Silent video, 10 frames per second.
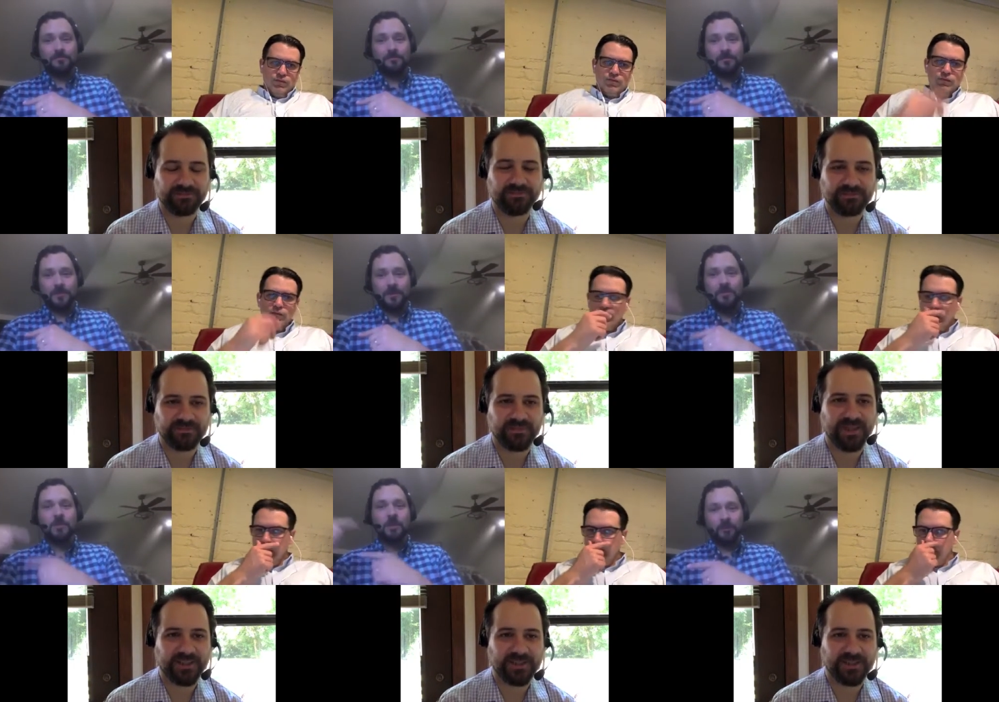Speaker 1: You have to
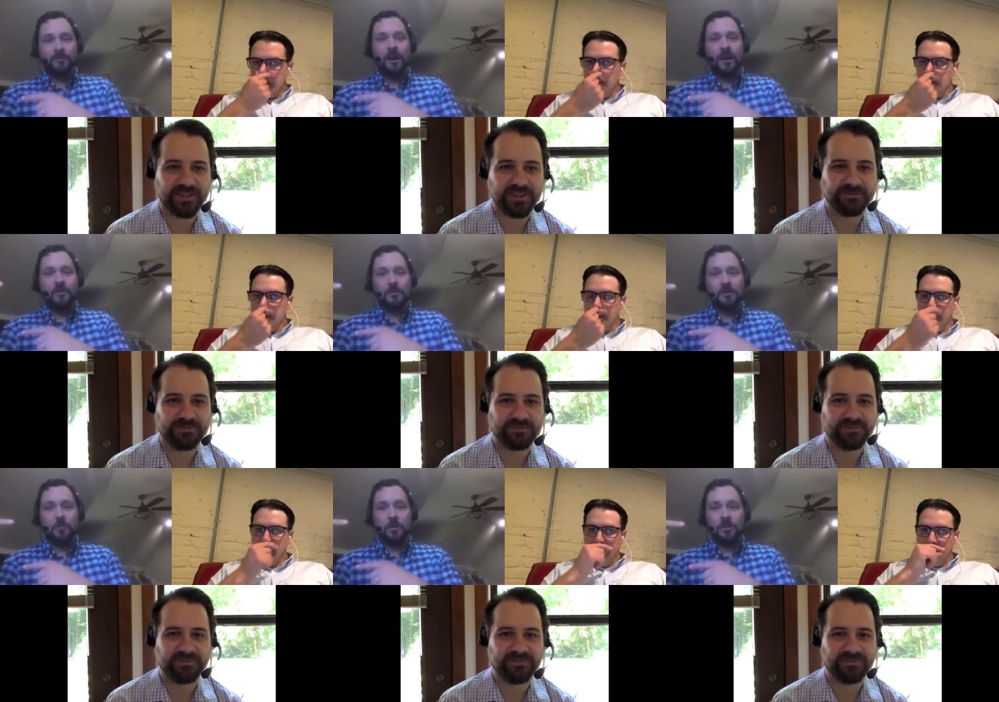be able to find those
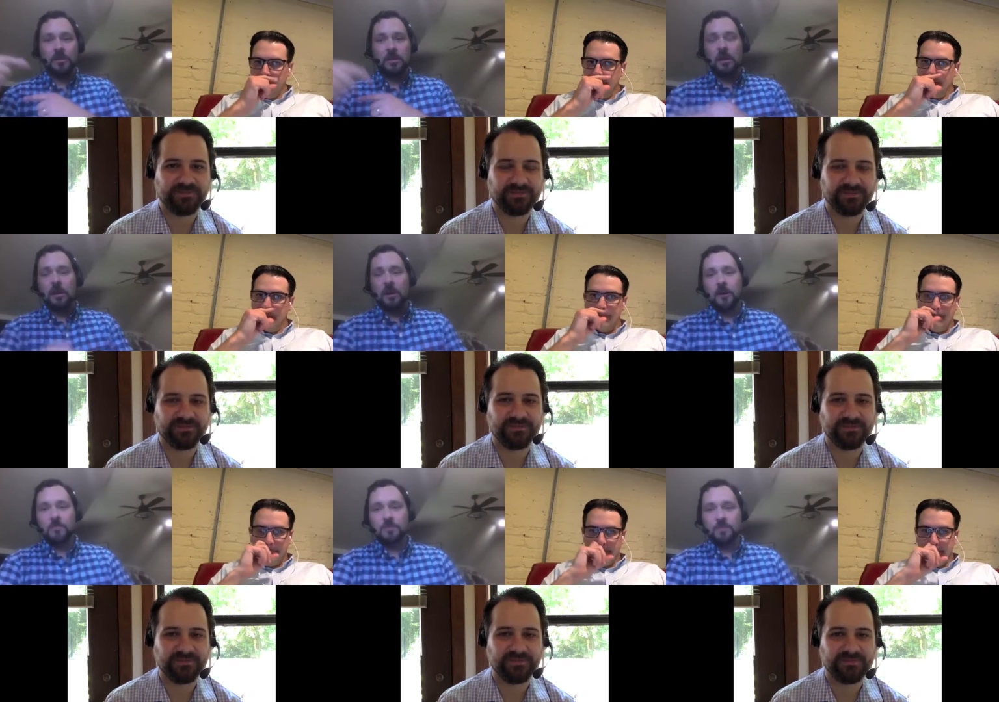numbers
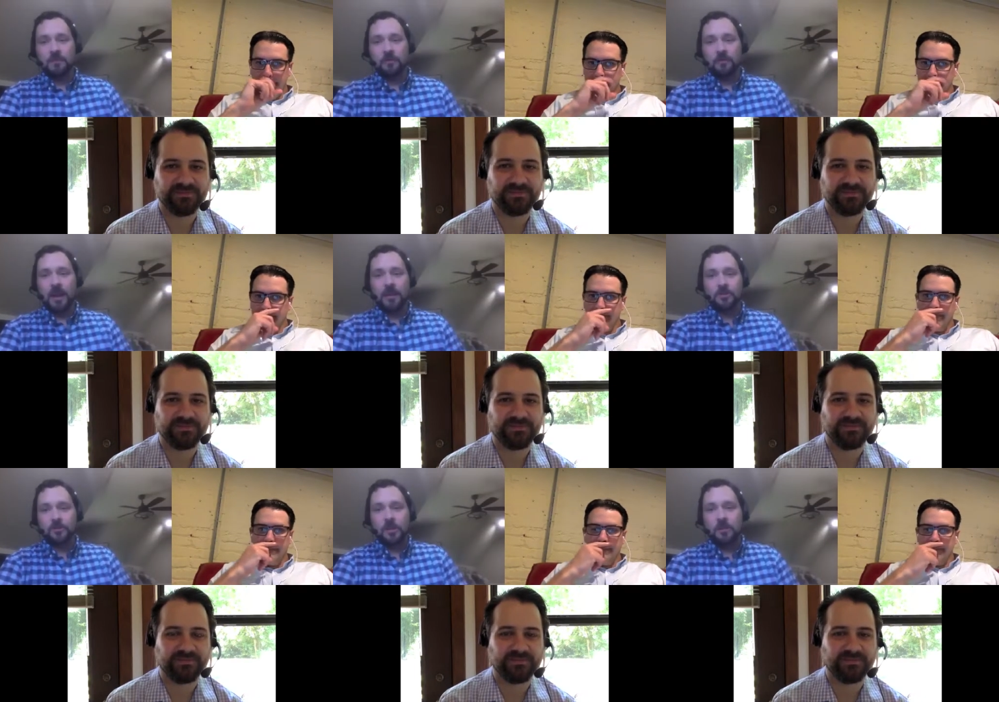to be able to
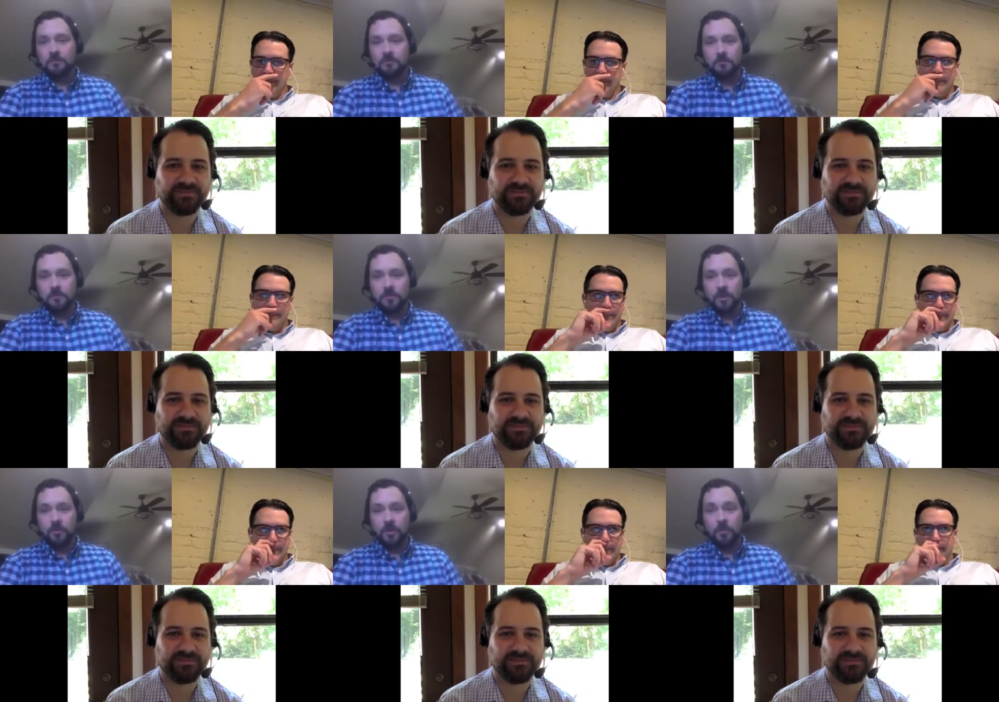actually, you know,
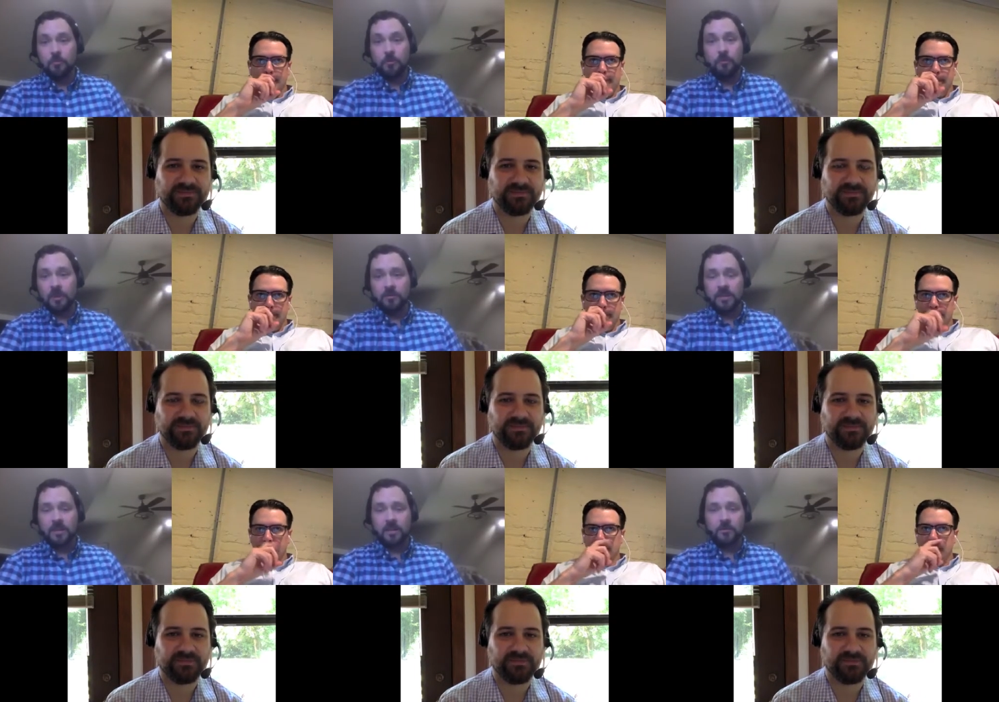improve and understand
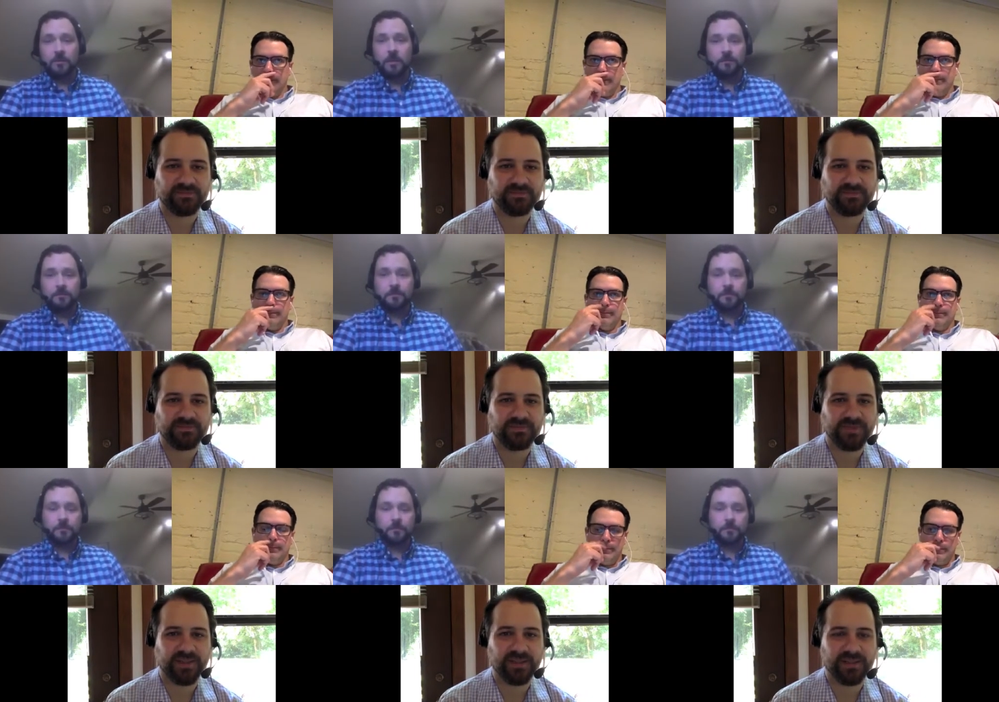how you're doing.
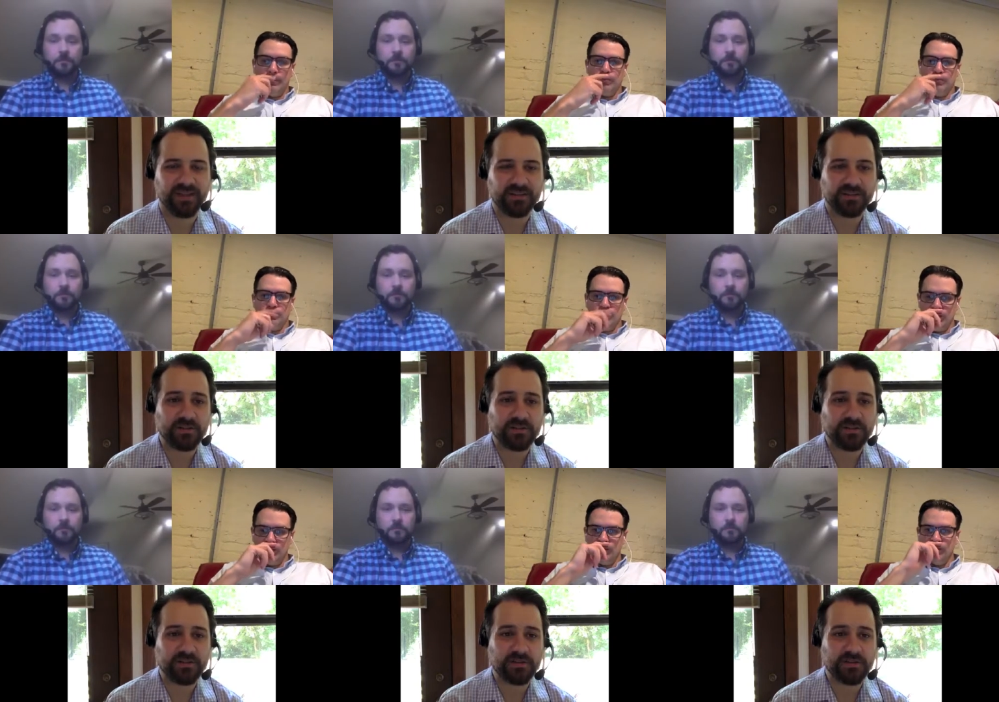
Speaker 2: Yeah, and it's such a
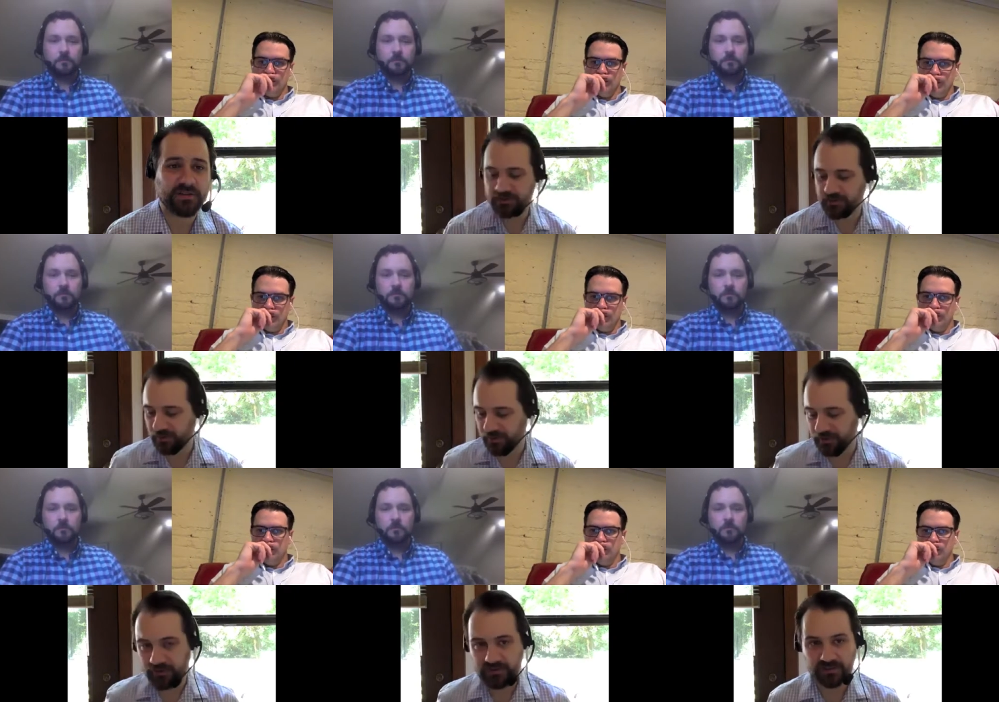tragedy too
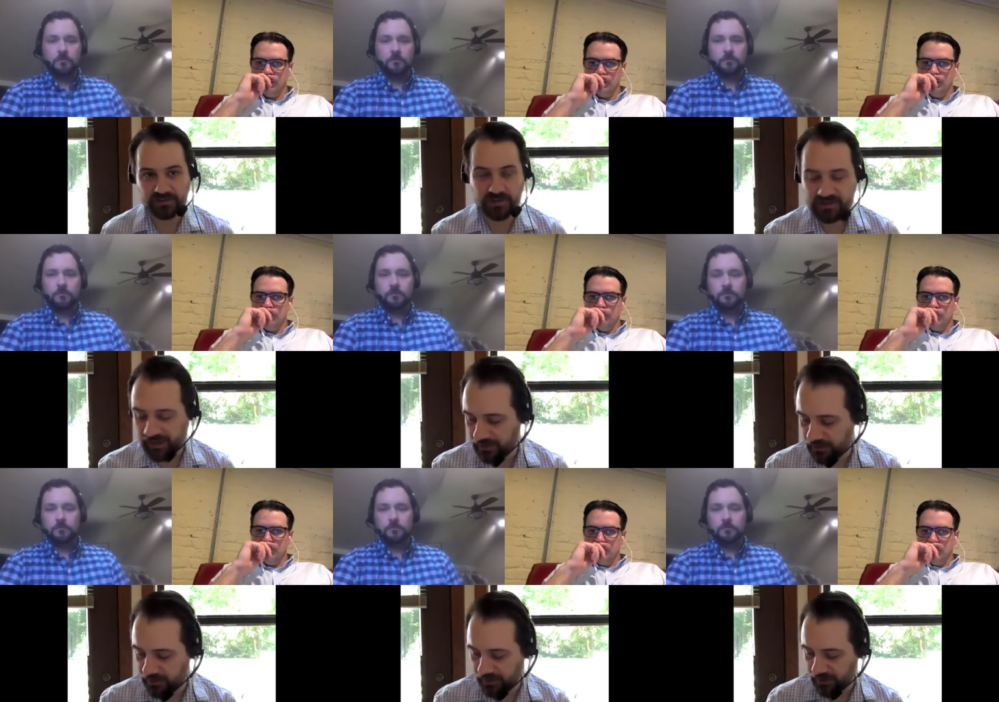when those things get
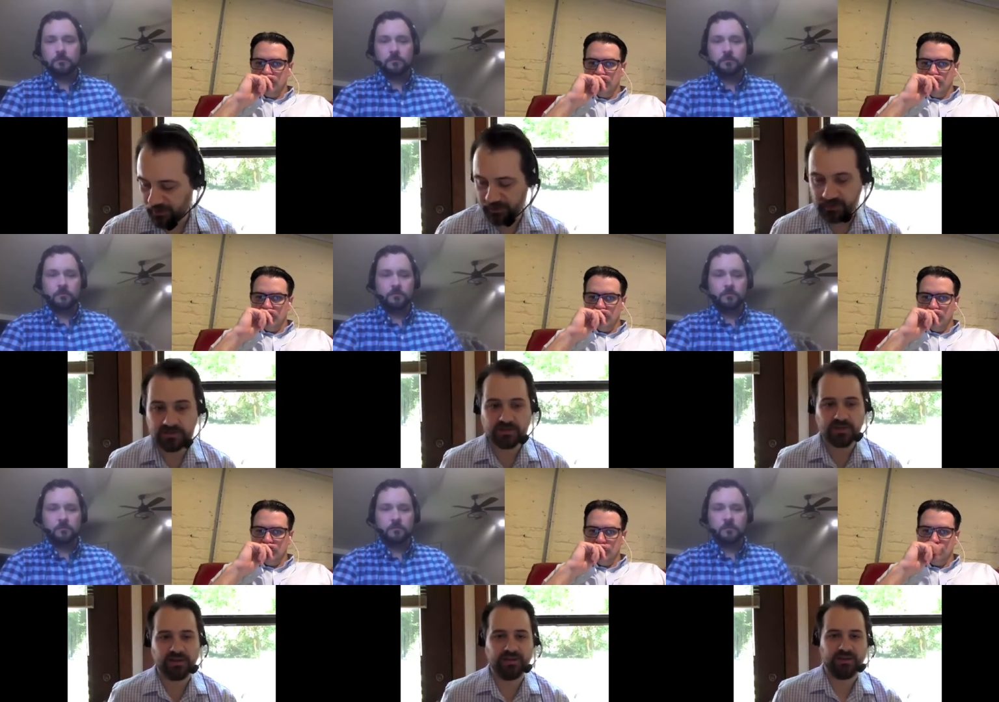siloed, because,
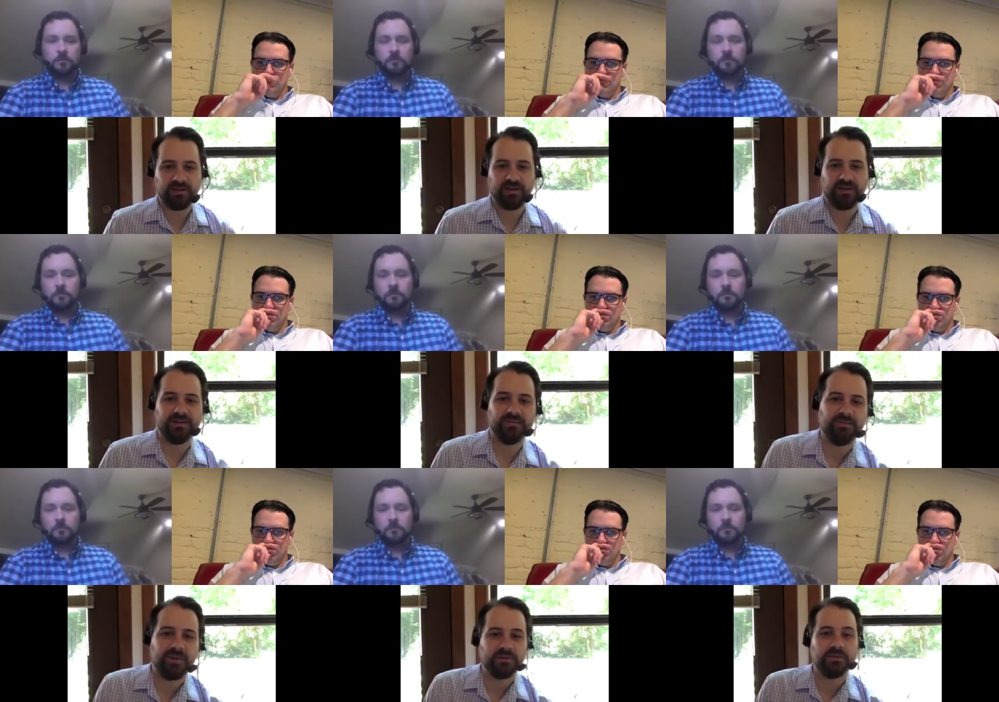
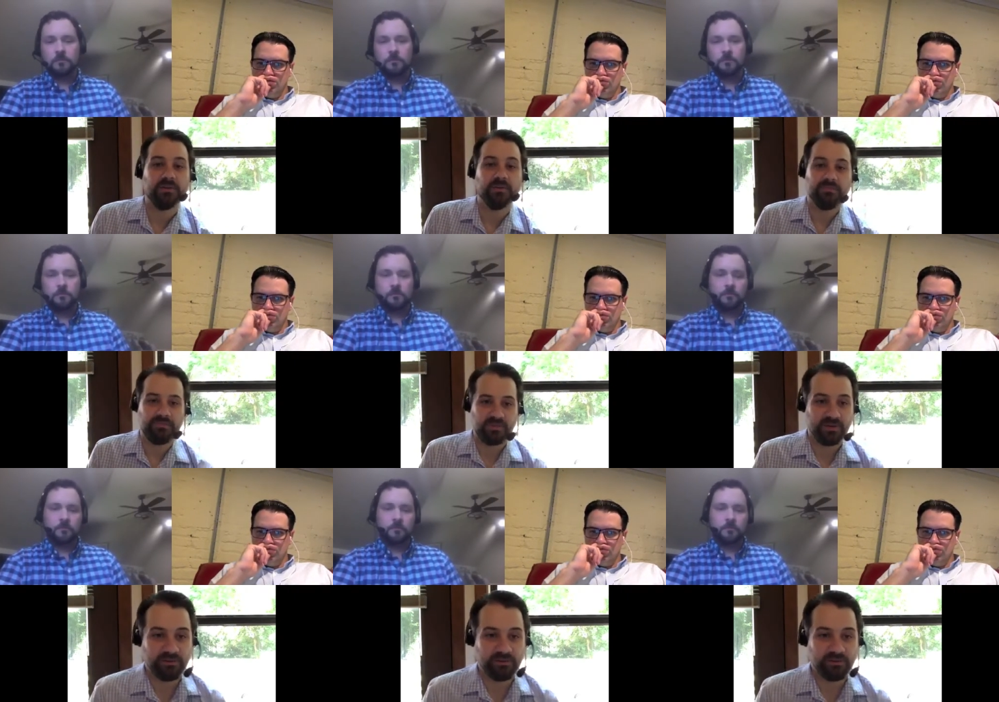you know, to the